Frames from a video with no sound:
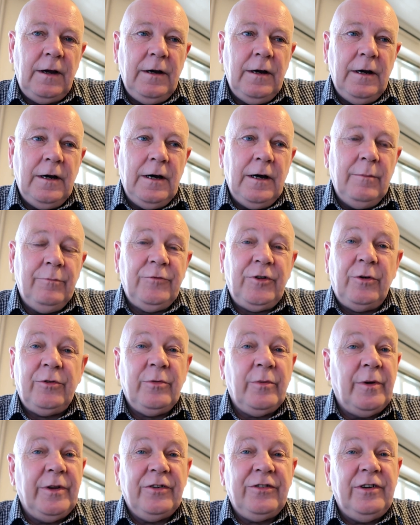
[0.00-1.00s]
Don't
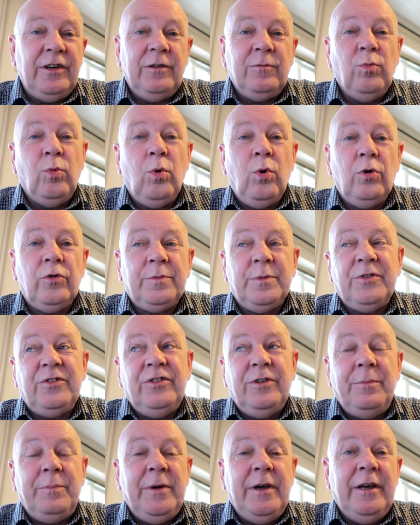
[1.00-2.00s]
know whether she'd walked, but
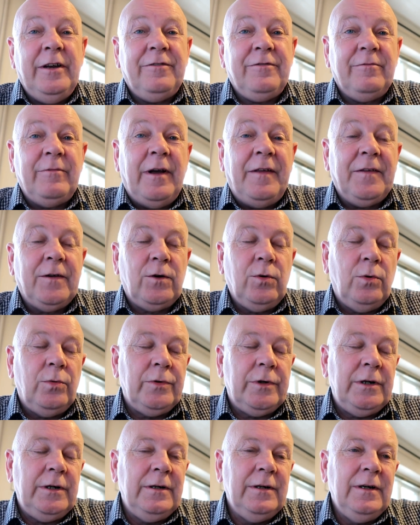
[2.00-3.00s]
she appeared from around the
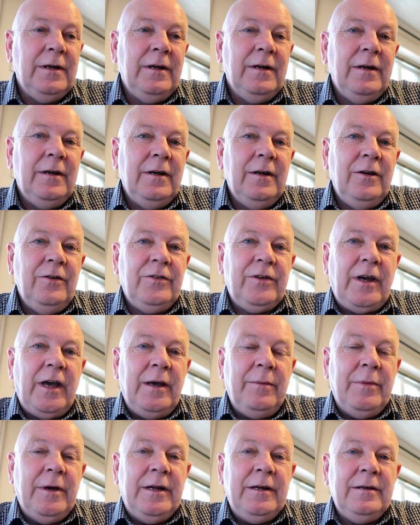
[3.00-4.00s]
corner. She
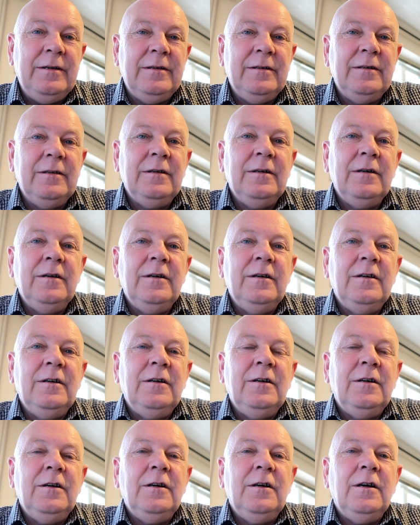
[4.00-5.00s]
came in,
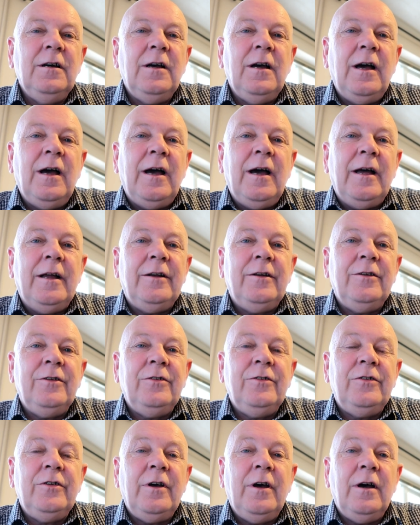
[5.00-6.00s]
and
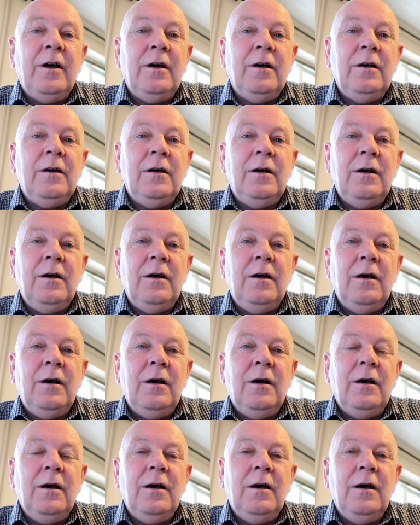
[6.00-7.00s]

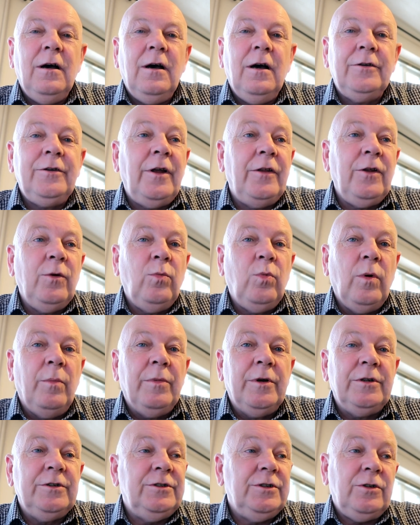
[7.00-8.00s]
another
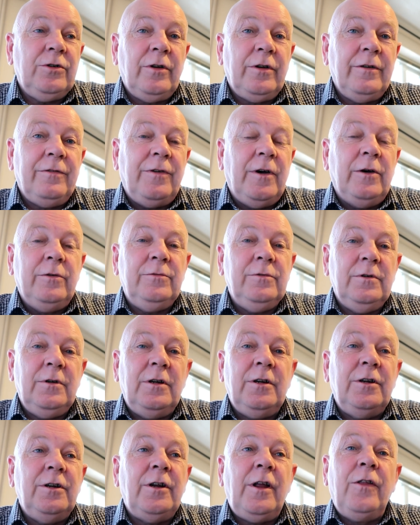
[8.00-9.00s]
woman, she got on the phone,
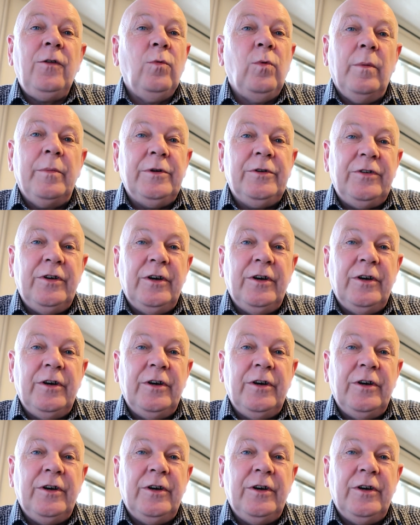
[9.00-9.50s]
and another woman